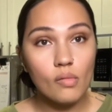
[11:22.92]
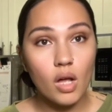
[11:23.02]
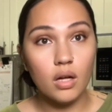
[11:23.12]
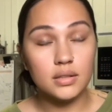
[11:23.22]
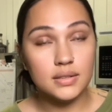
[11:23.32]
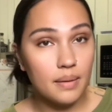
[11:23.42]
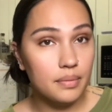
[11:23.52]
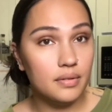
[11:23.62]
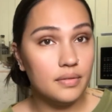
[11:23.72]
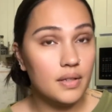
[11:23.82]
on top
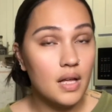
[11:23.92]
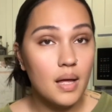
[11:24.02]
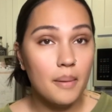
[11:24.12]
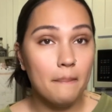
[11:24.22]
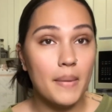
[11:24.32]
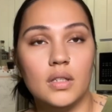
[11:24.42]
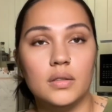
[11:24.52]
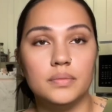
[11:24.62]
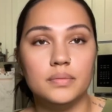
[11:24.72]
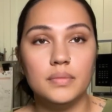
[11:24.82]
of my,
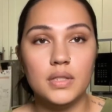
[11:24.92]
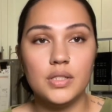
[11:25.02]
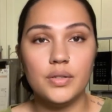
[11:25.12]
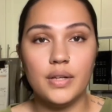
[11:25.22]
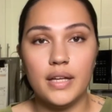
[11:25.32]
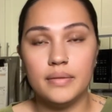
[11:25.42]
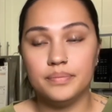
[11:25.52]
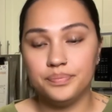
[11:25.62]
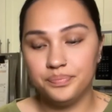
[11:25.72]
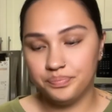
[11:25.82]
but it's okay.
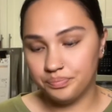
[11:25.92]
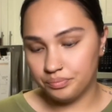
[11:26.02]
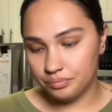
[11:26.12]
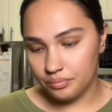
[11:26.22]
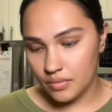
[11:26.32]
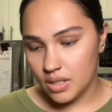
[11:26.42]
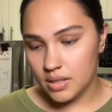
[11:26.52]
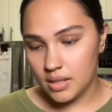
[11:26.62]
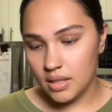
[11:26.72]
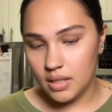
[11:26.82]

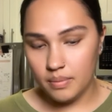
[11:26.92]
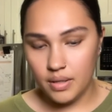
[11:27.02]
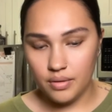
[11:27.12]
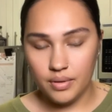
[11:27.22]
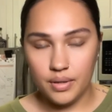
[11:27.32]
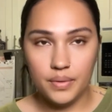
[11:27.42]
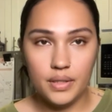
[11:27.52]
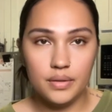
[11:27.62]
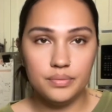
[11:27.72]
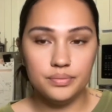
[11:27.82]
It's gonna get better, right, Willow?